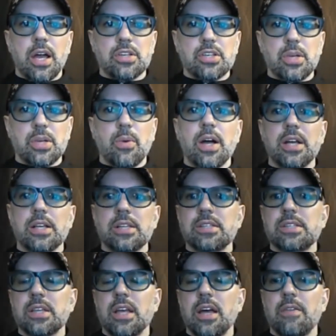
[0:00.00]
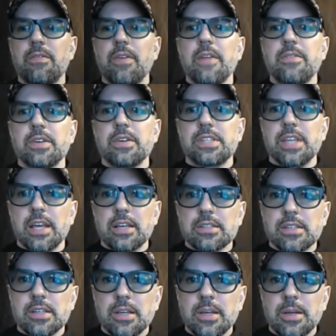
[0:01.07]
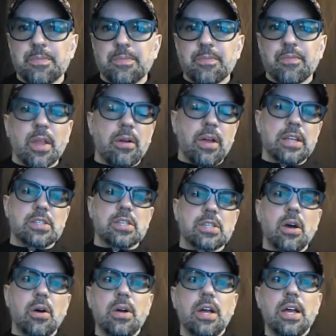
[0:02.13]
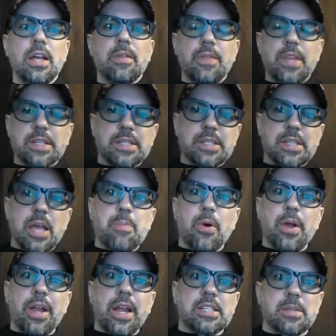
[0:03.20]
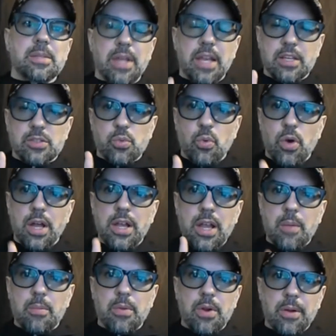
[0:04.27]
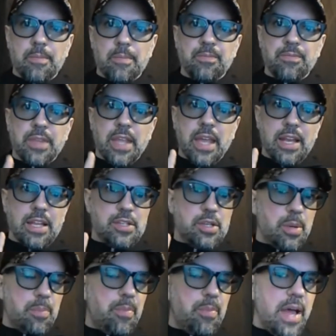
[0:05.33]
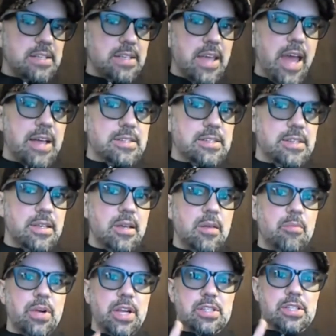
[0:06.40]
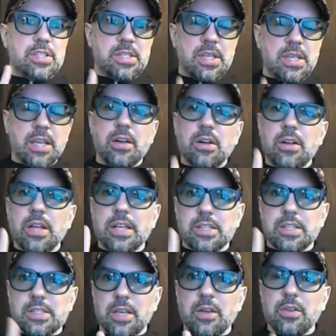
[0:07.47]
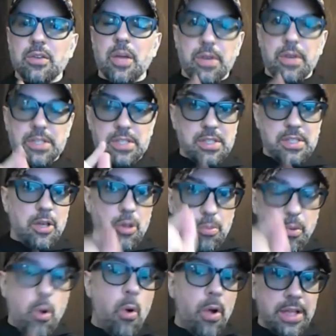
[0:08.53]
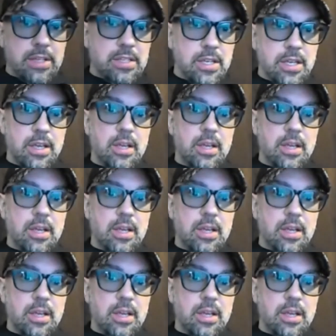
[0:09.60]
she was 5'6". All right, so this is a point estimate. It's one number and it's your best guess, but it's a single number. It's a single point